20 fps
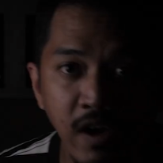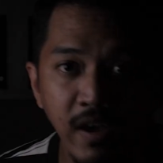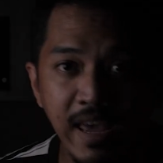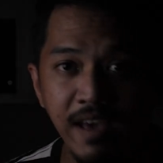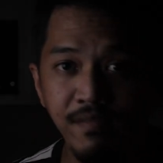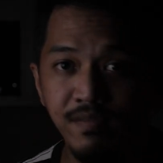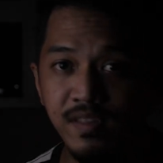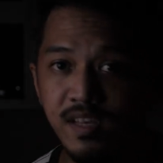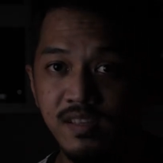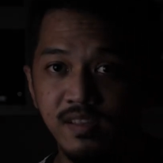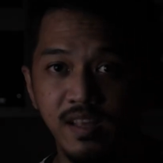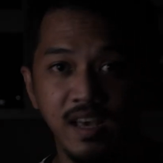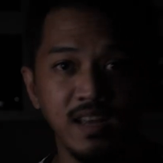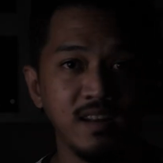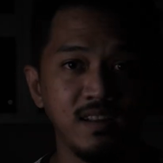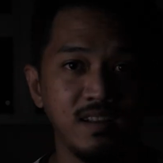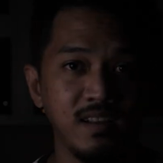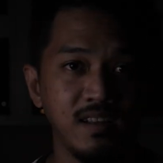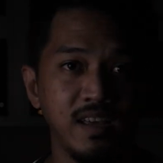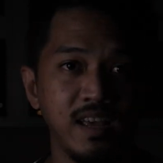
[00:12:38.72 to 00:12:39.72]
now I have this light,
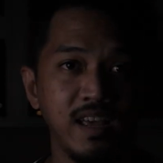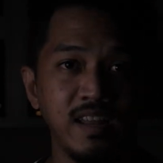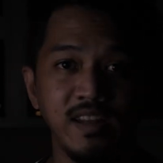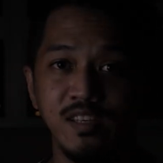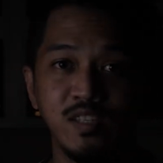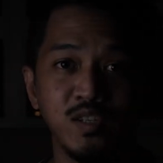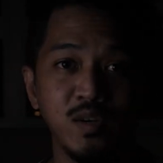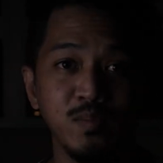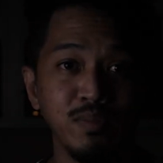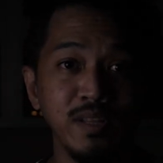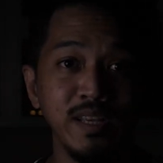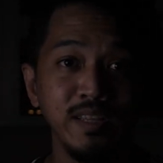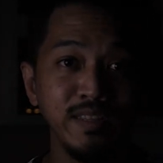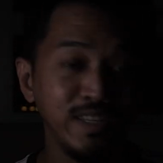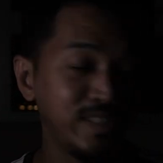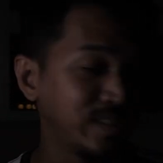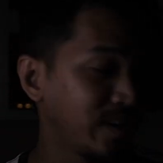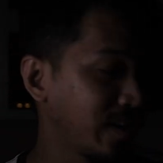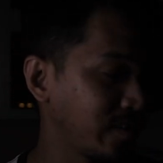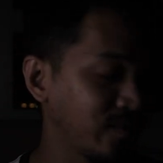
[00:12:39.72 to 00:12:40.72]
and it's
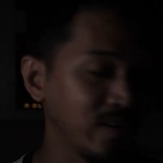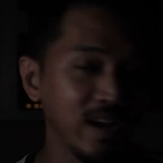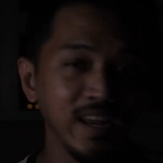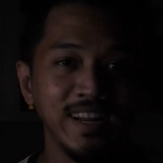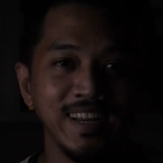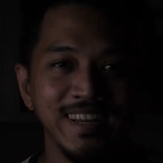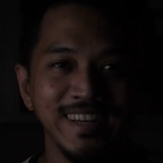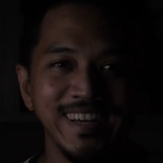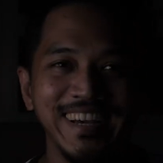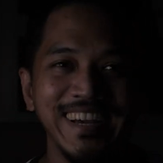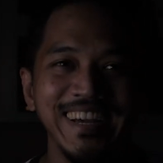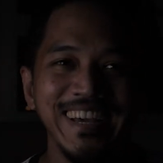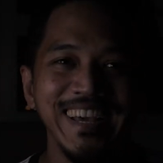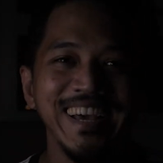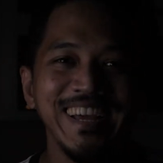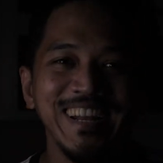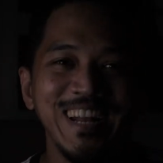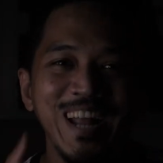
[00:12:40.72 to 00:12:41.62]
completely dark, right?